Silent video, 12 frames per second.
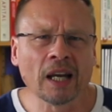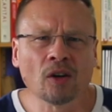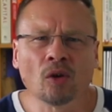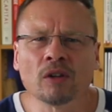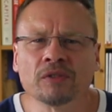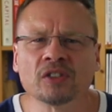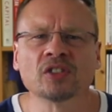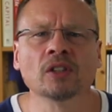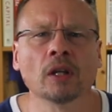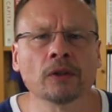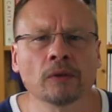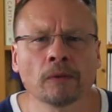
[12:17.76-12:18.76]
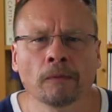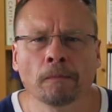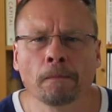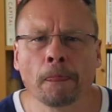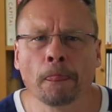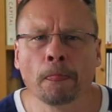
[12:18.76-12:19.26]
and all of a
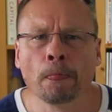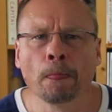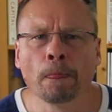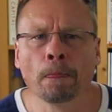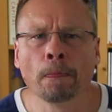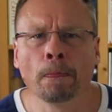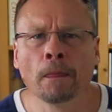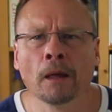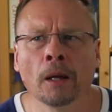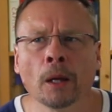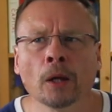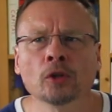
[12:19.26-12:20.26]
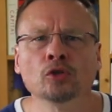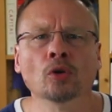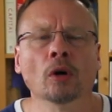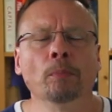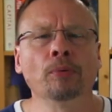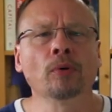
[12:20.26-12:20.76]
sudden
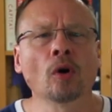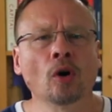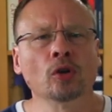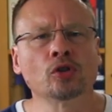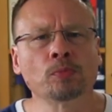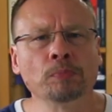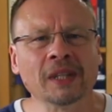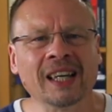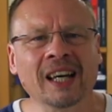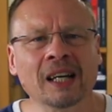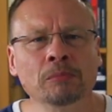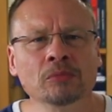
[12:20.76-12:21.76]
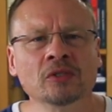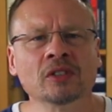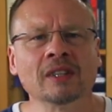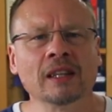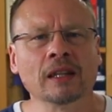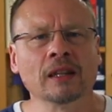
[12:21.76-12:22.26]
your approach
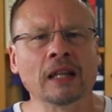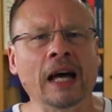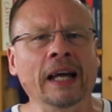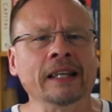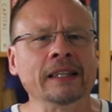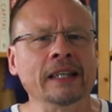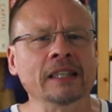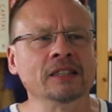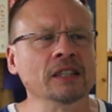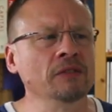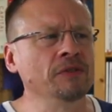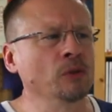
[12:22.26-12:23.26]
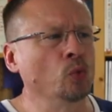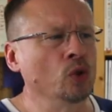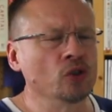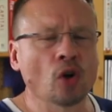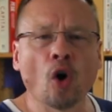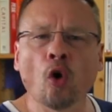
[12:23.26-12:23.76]
becomes like as if it
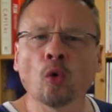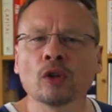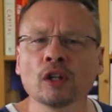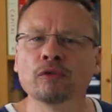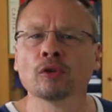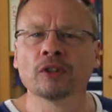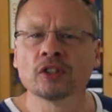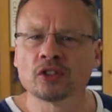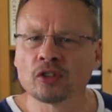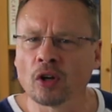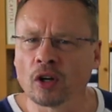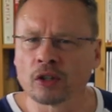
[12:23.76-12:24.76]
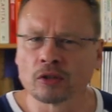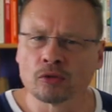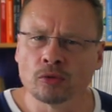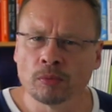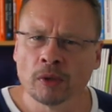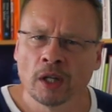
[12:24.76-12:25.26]
was only for this
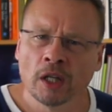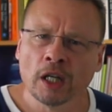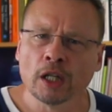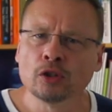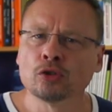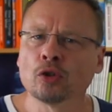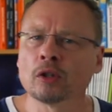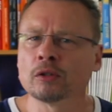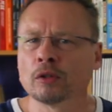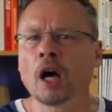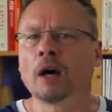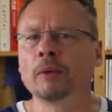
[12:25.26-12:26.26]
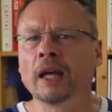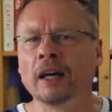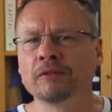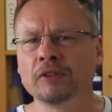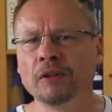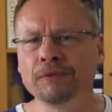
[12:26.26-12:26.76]
target group. And you talk, yeah,
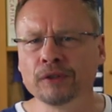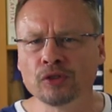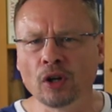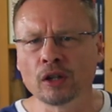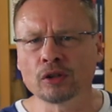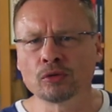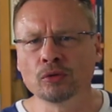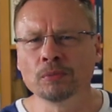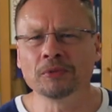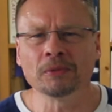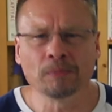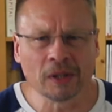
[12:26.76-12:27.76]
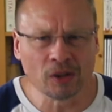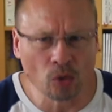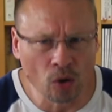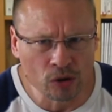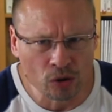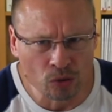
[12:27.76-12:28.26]
we have different target groups,
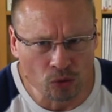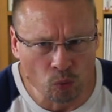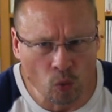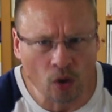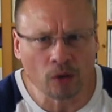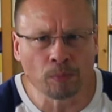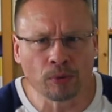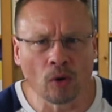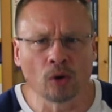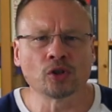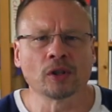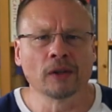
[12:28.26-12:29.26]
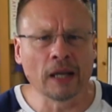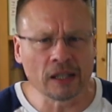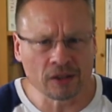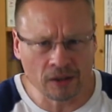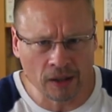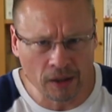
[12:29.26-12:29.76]
but you only use one approach, and
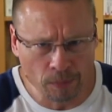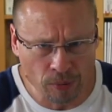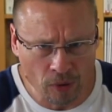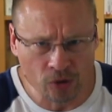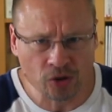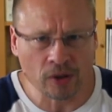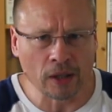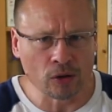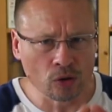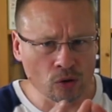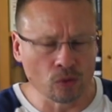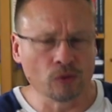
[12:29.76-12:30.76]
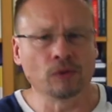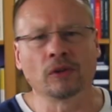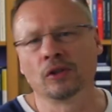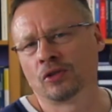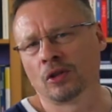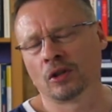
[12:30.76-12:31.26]
that's the approach that you use
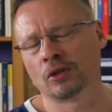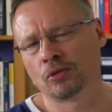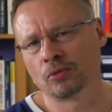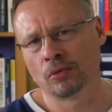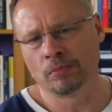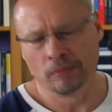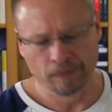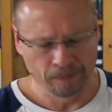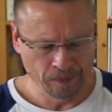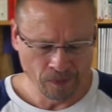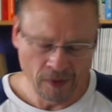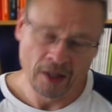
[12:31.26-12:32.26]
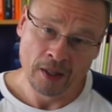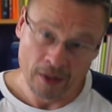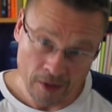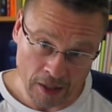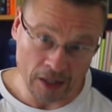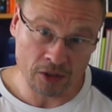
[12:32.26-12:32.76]
for this target group.
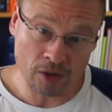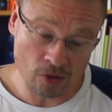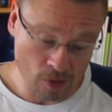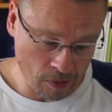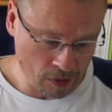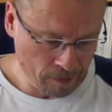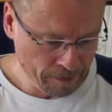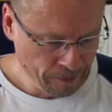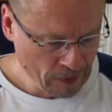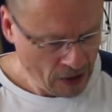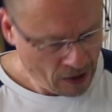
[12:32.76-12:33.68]
That's a trouble.